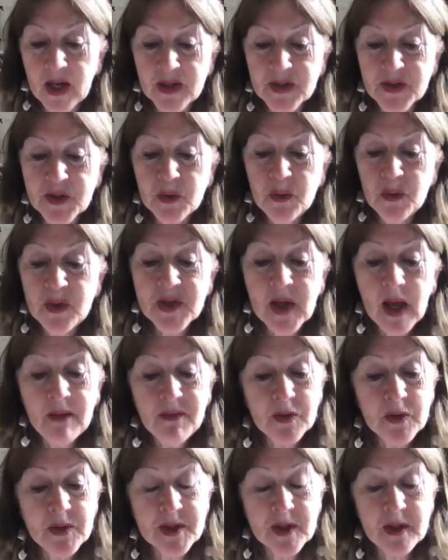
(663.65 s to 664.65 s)
As soon as I'd
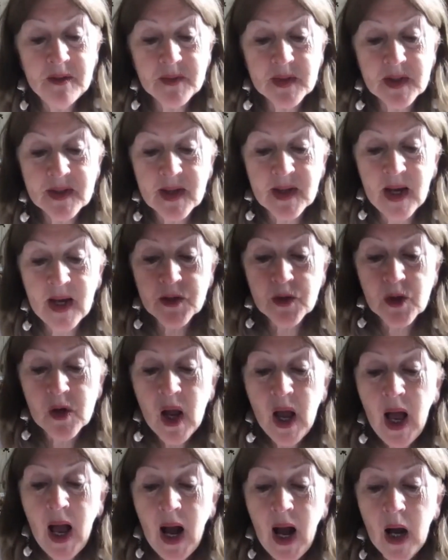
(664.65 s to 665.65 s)
received his letter,
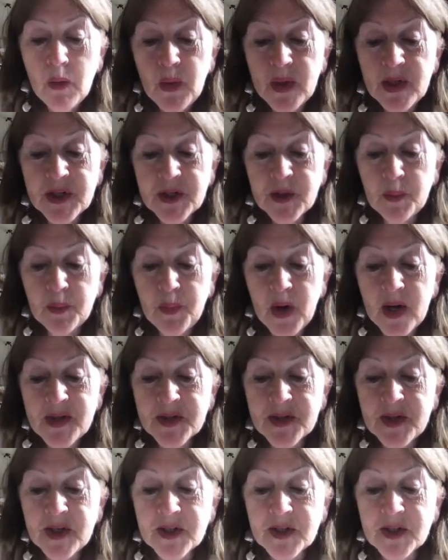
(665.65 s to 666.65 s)
I went to the
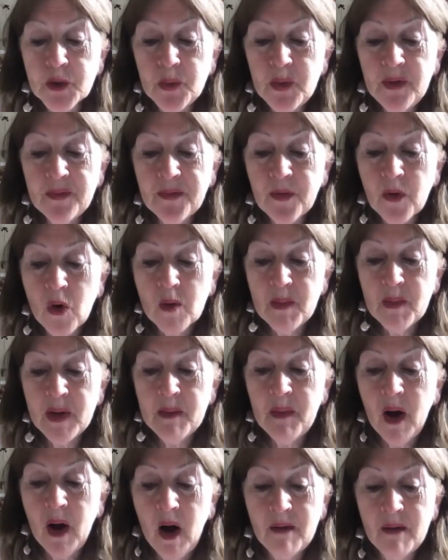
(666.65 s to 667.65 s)
president to inform
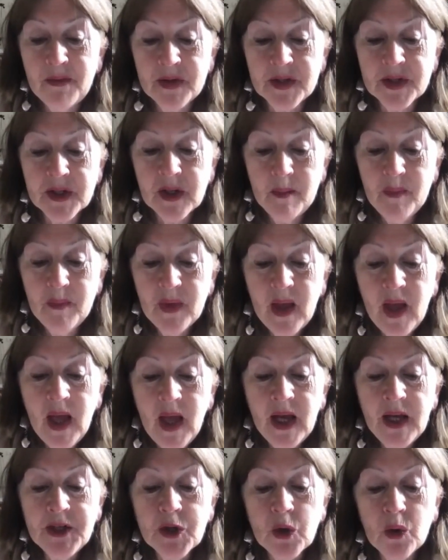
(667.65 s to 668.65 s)
him of it.
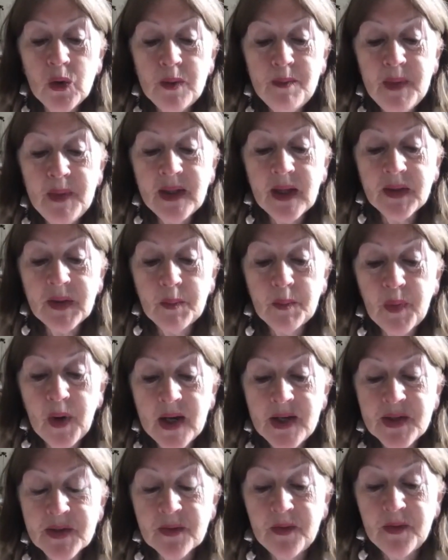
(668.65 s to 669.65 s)
He told me that the
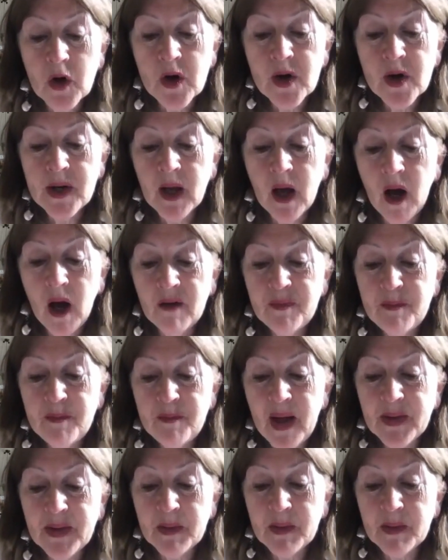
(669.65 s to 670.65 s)
price of learning of
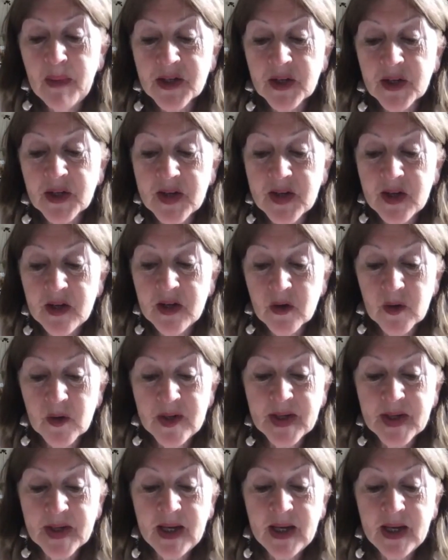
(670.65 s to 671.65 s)
mathematics here
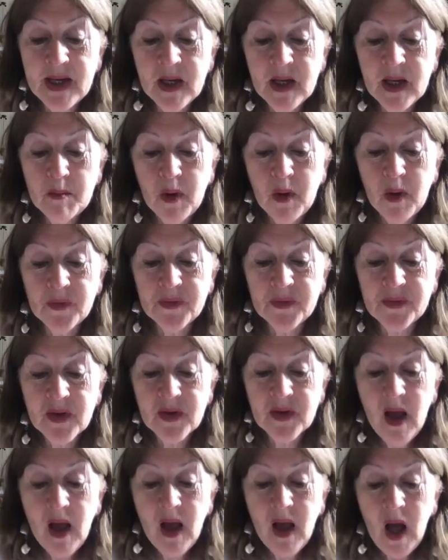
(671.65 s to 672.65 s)
is £1 a month,
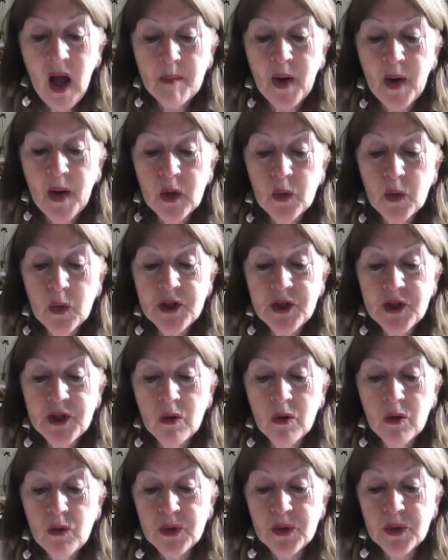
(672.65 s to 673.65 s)
upon which
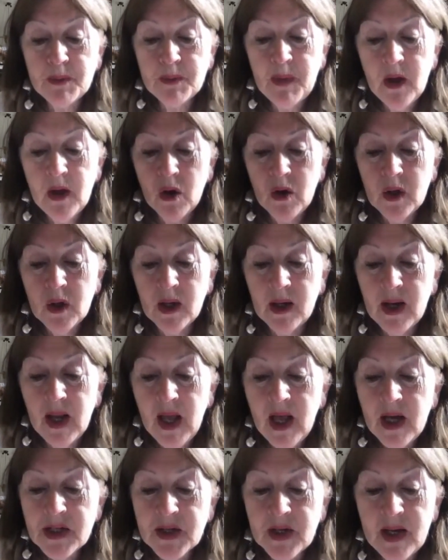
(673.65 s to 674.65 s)
I wrote to my uncle
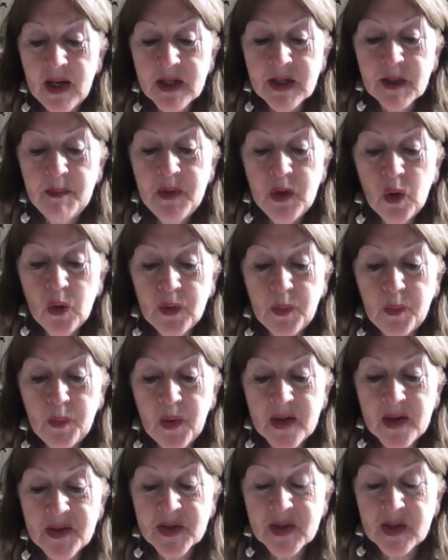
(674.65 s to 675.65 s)
to let him know the
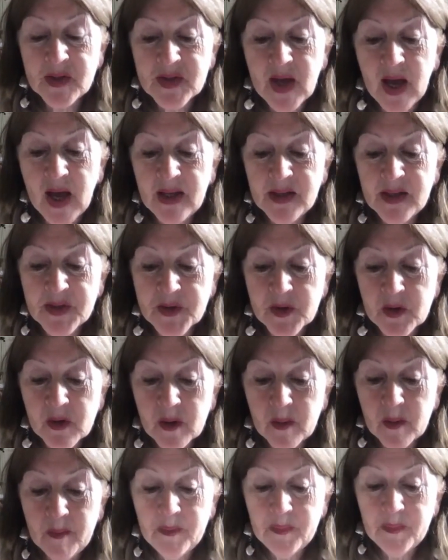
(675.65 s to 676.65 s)
president's
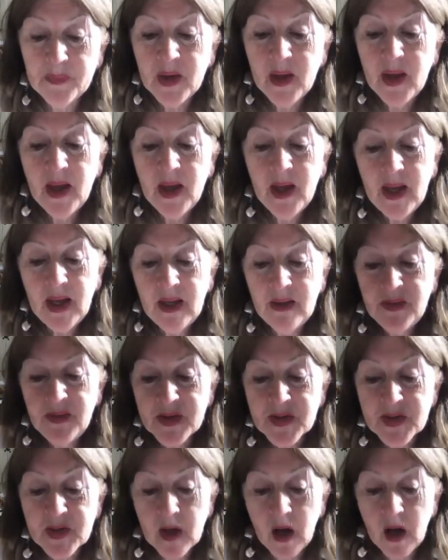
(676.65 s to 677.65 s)
answer. In
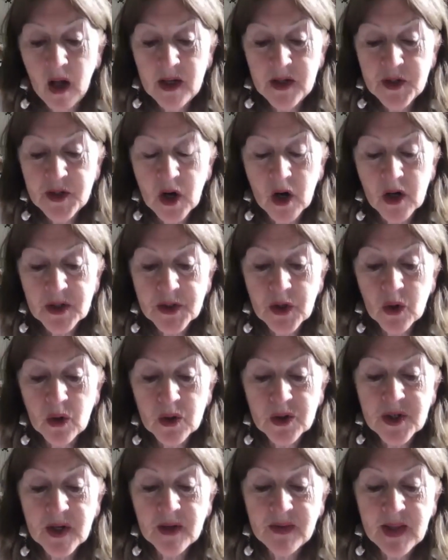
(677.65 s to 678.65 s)
this college are
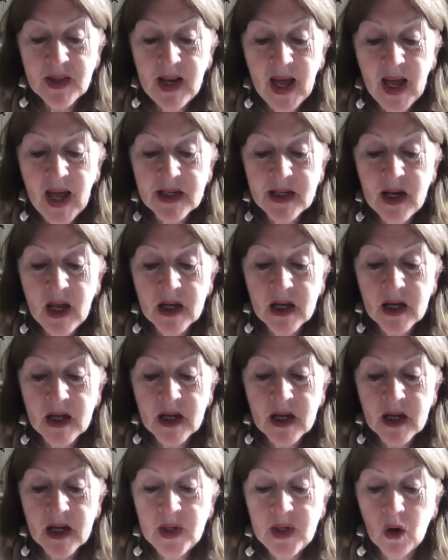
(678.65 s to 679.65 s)
taught the Latin and
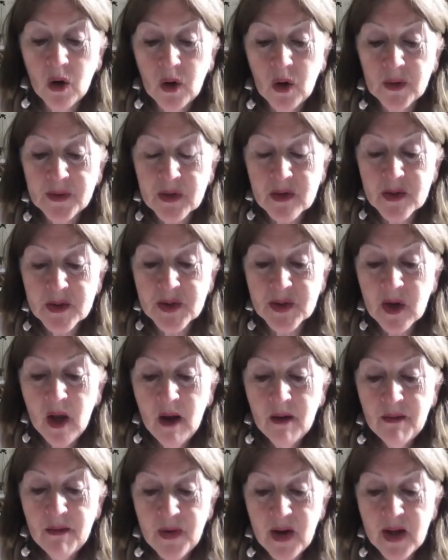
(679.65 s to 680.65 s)
Greek
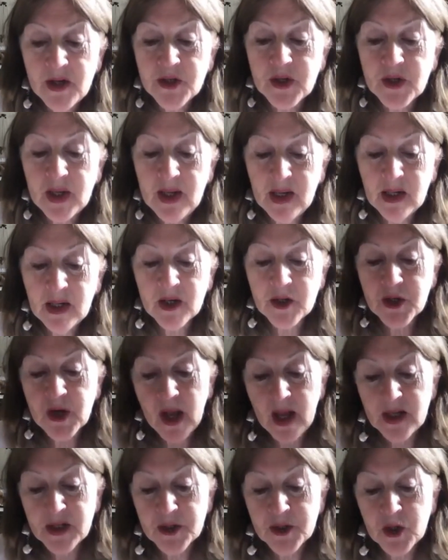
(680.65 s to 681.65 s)
authors, French,
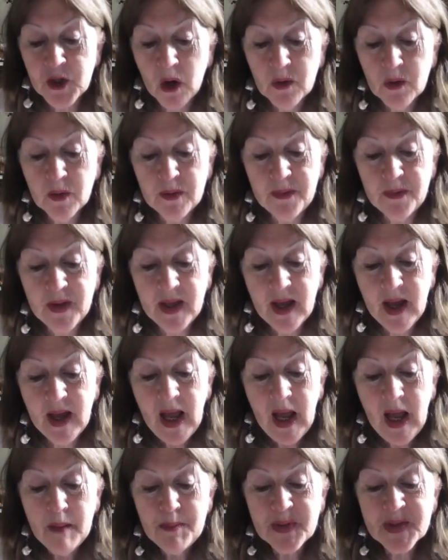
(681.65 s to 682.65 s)
English, and geography,
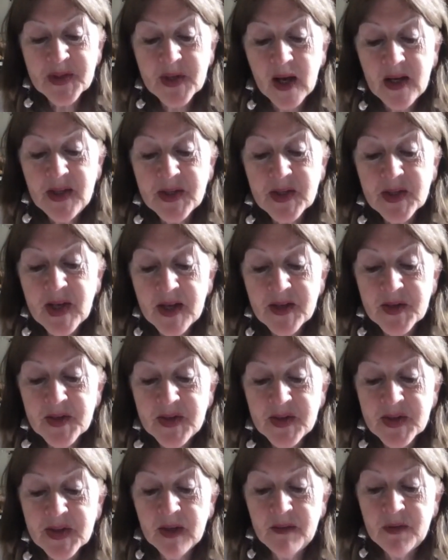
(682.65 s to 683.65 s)
besides
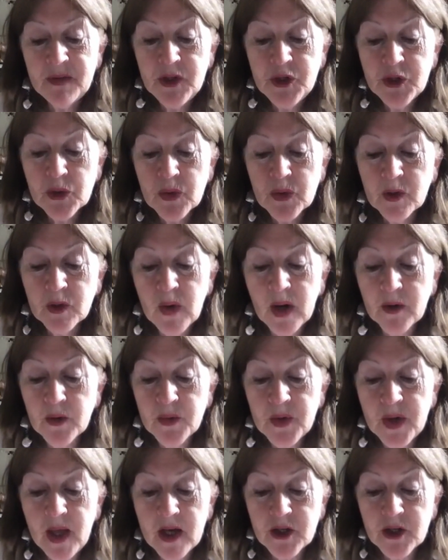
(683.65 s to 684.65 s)
lessons given during
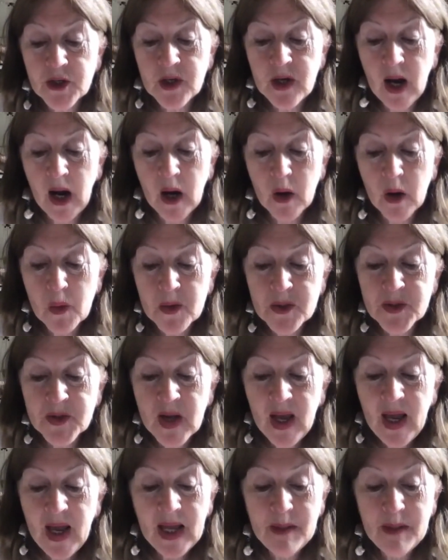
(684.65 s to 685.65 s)
recreation hours
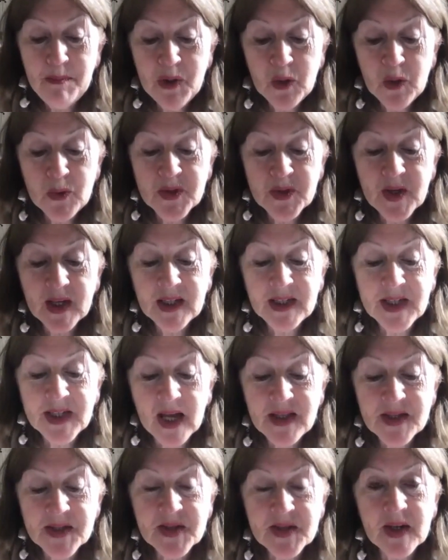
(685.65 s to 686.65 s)
in music,
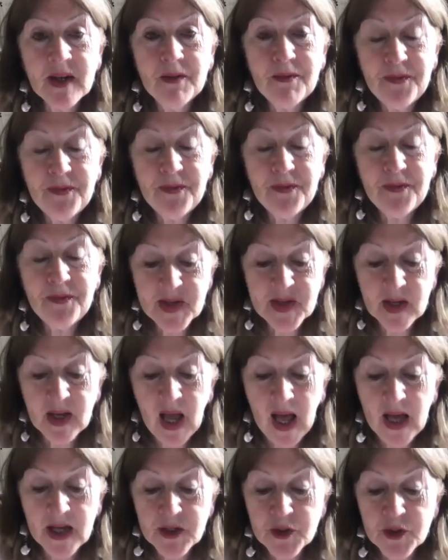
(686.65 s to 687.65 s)
dancing,
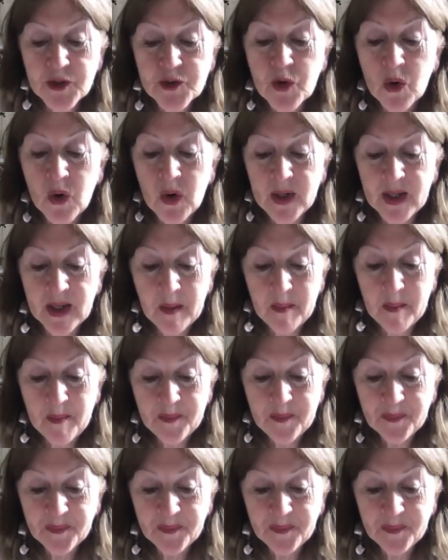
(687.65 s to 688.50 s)
fencing, and drawing."